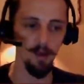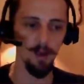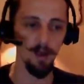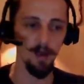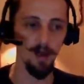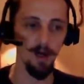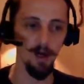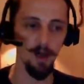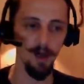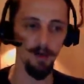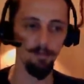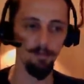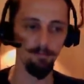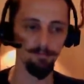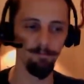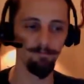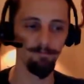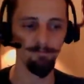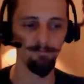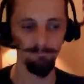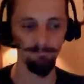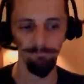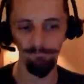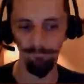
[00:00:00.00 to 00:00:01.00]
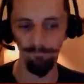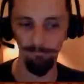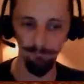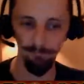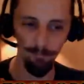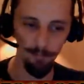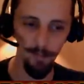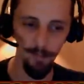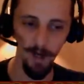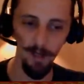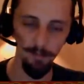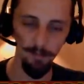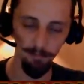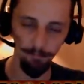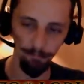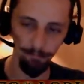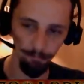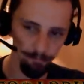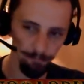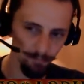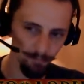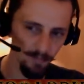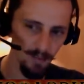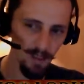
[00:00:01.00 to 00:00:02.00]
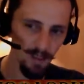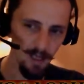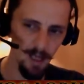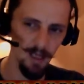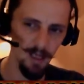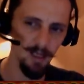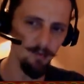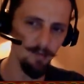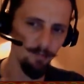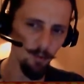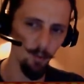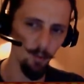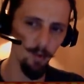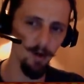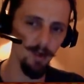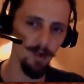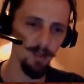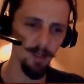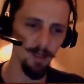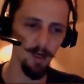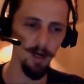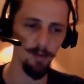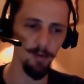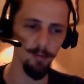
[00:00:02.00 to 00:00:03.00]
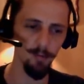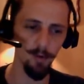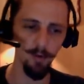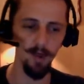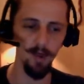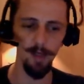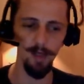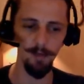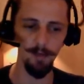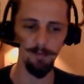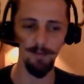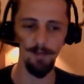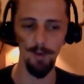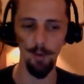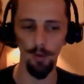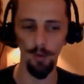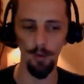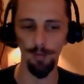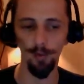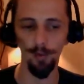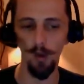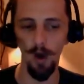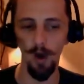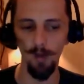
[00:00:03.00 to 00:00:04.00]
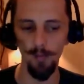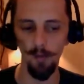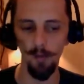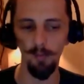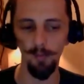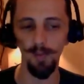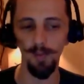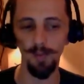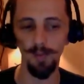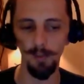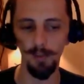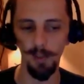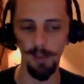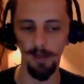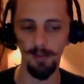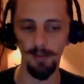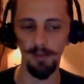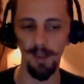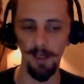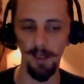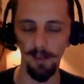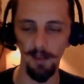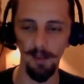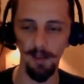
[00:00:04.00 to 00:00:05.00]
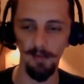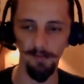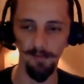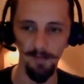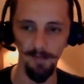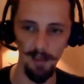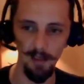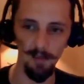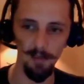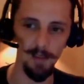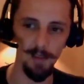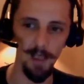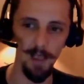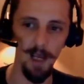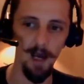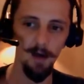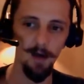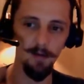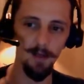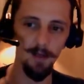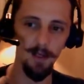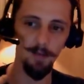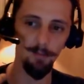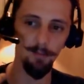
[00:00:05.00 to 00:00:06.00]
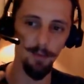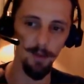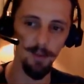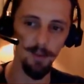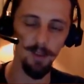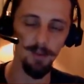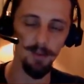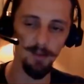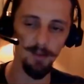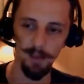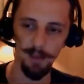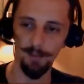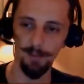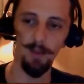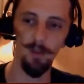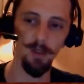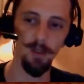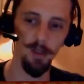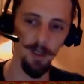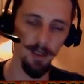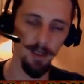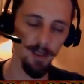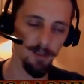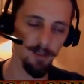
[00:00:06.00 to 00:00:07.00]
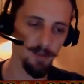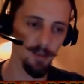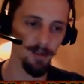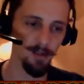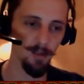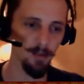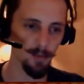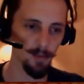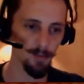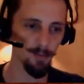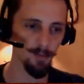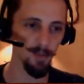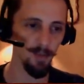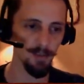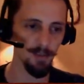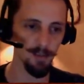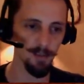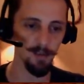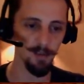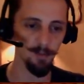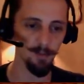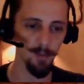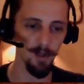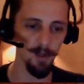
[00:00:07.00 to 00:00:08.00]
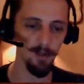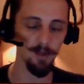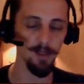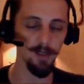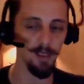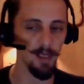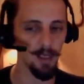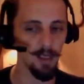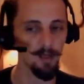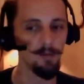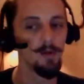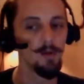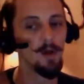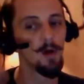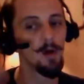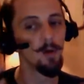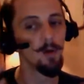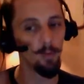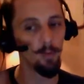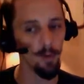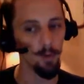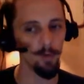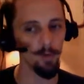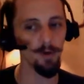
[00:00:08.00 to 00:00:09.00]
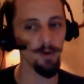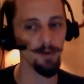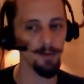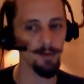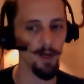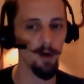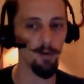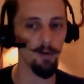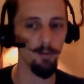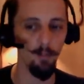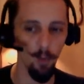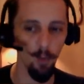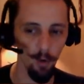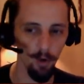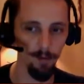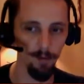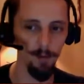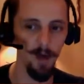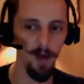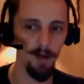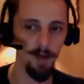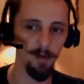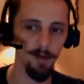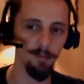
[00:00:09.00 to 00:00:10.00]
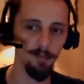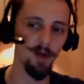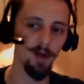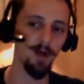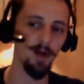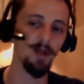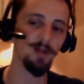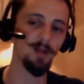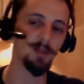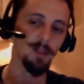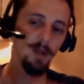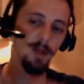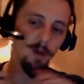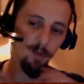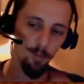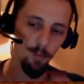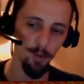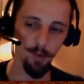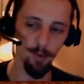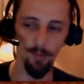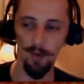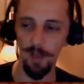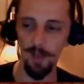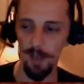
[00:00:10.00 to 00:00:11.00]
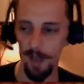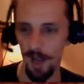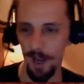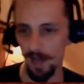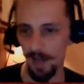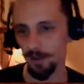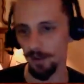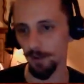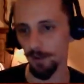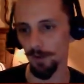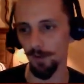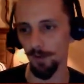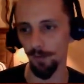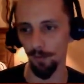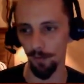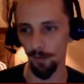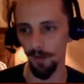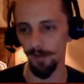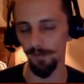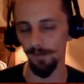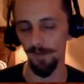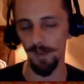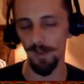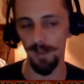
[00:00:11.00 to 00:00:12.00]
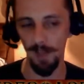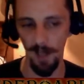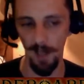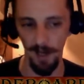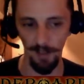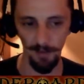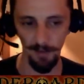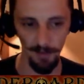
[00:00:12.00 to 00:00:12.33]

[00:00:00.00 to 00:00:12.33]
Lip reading: But yeah, if you wanted to upgrade, you would probably start taking these out and putting the split lands in those places. But again, we will talk more about upgrades when we actually run the deck.